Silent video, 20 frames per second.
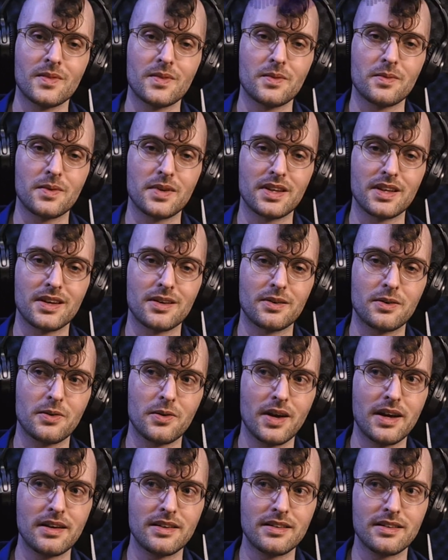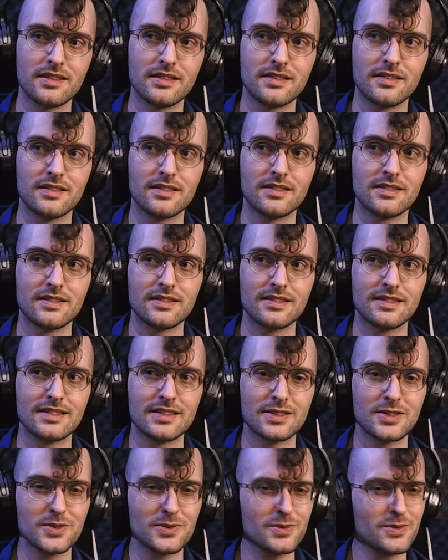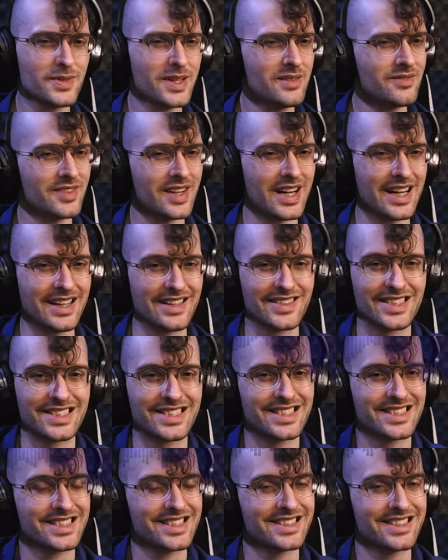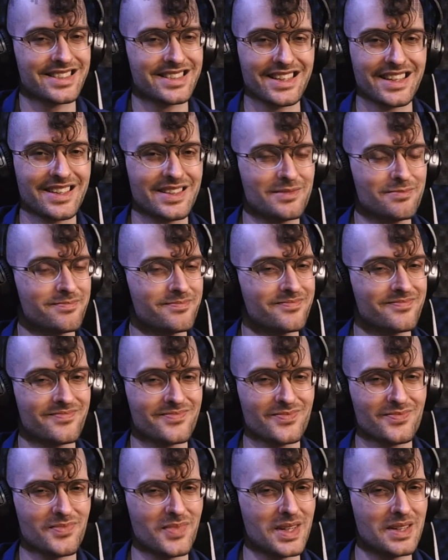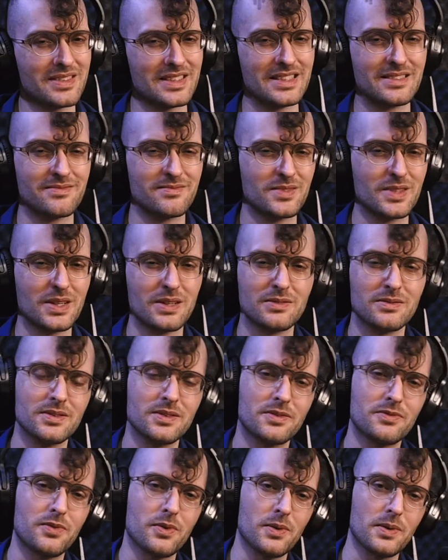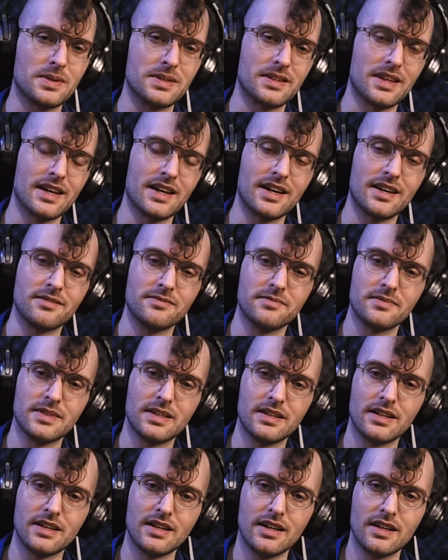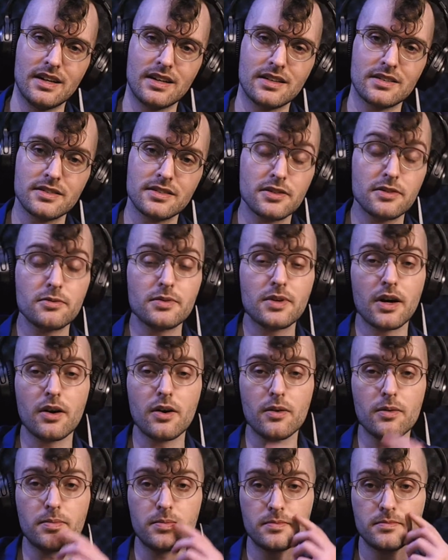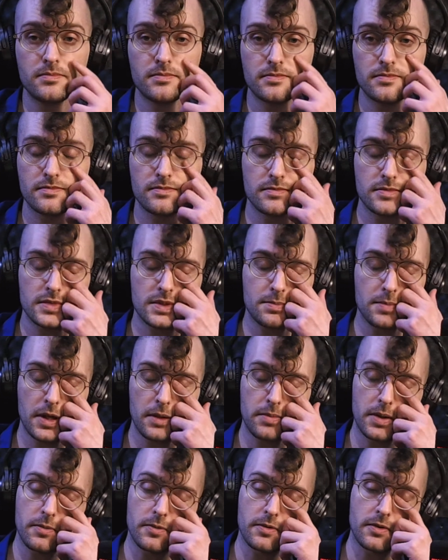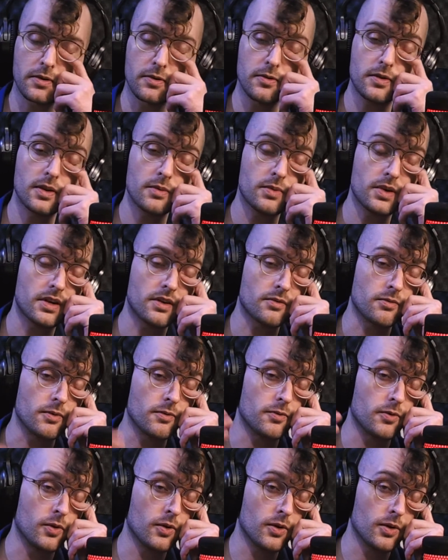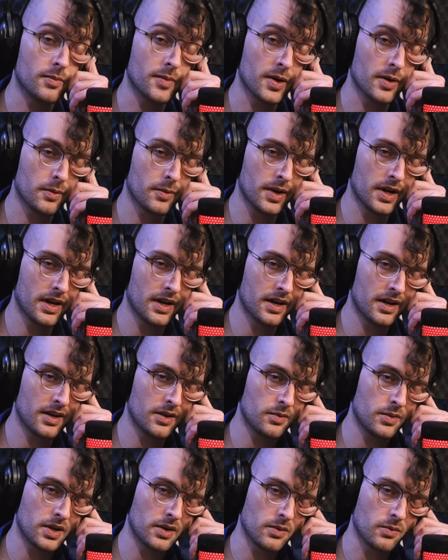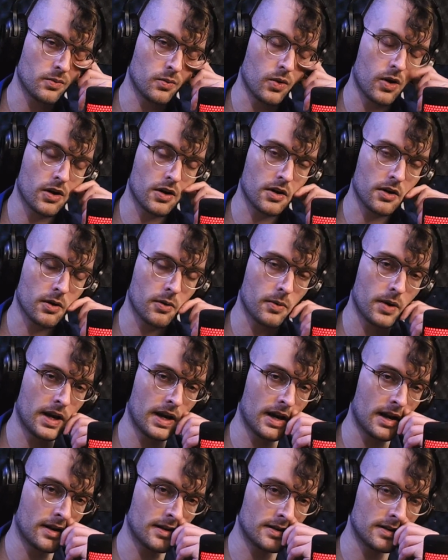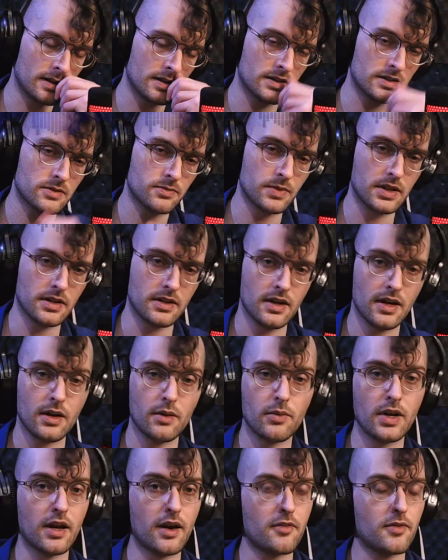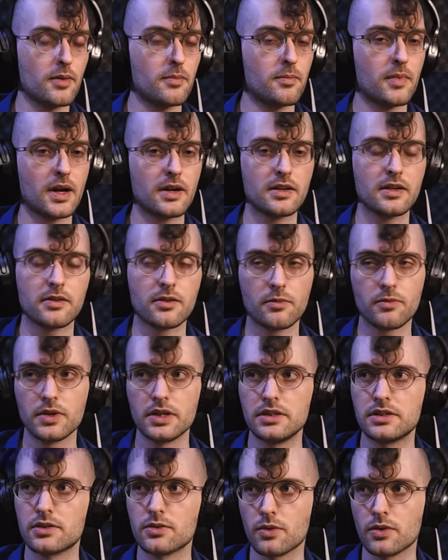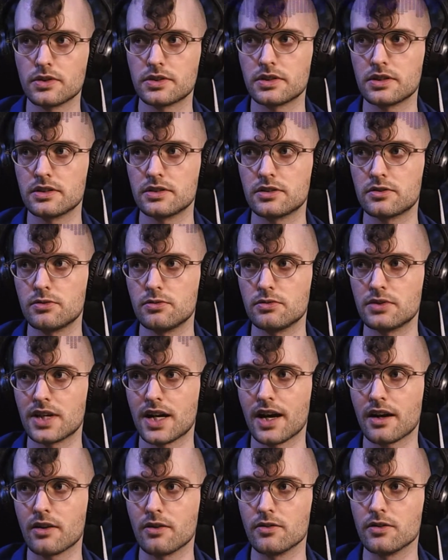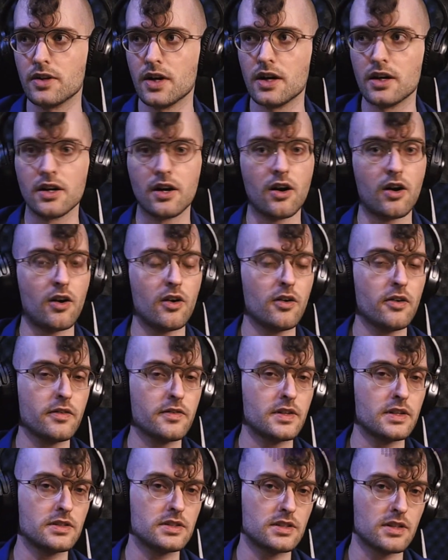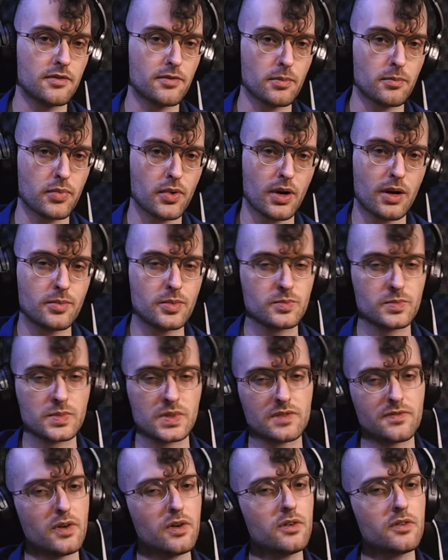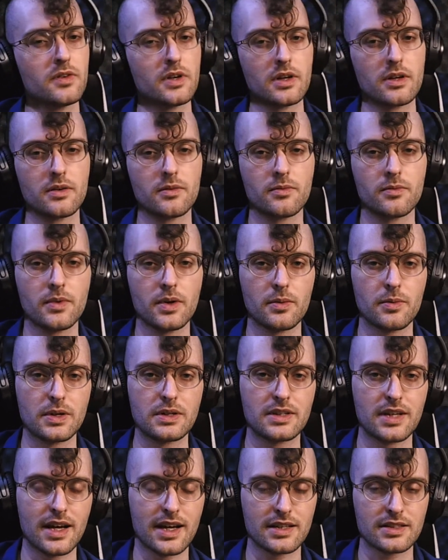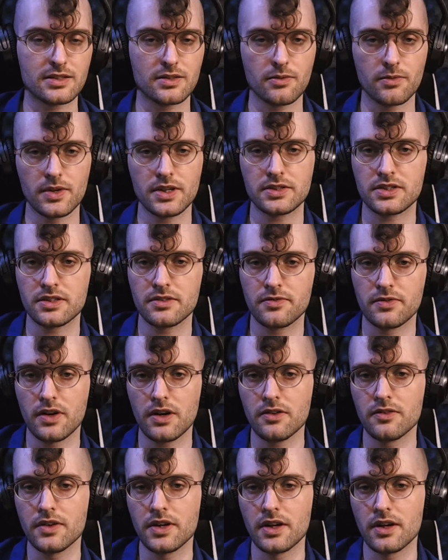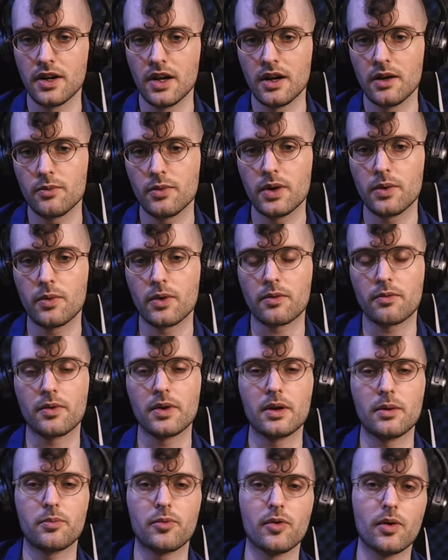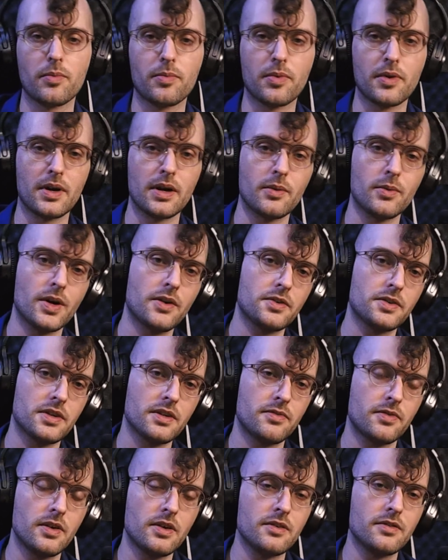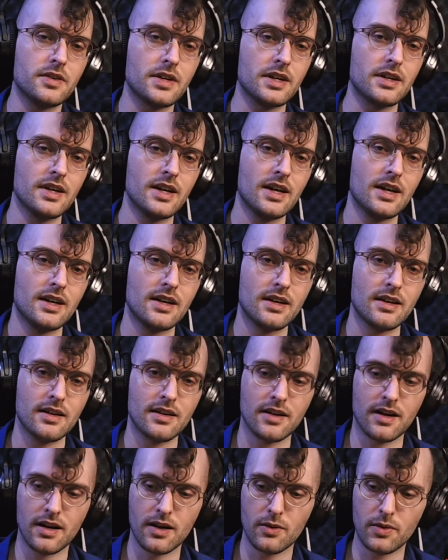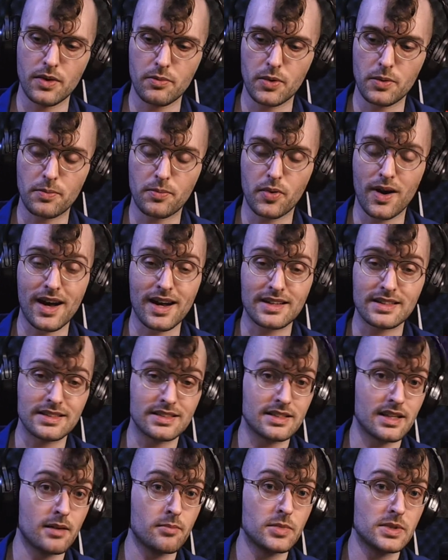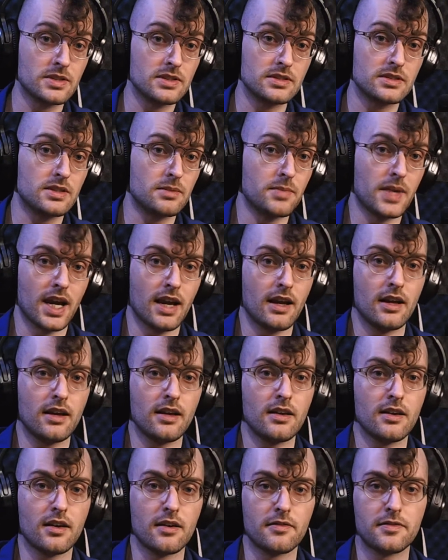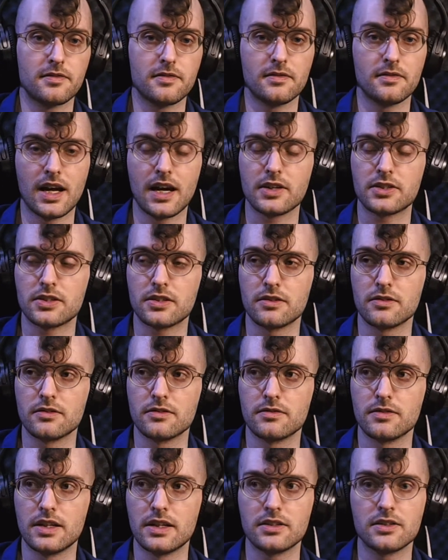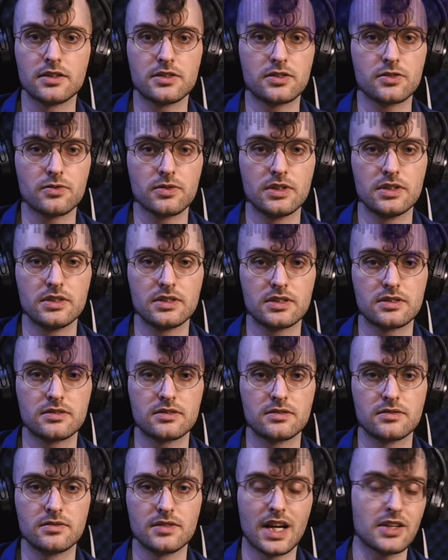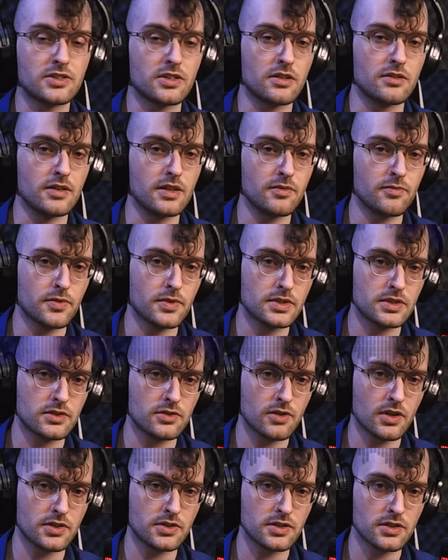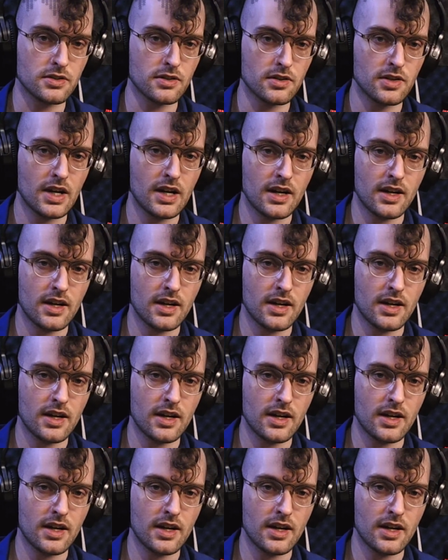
without great violence. And I really don't look forward to that. Because you would hope, as many people do, that we could reform our way, we could walk our way out of this, we have the money and the resources to tackle all of these different problems. If only we would tax the rich, if only we would reappropriate wealth, if only we would practice eminent domain of national industries, national infrastructure,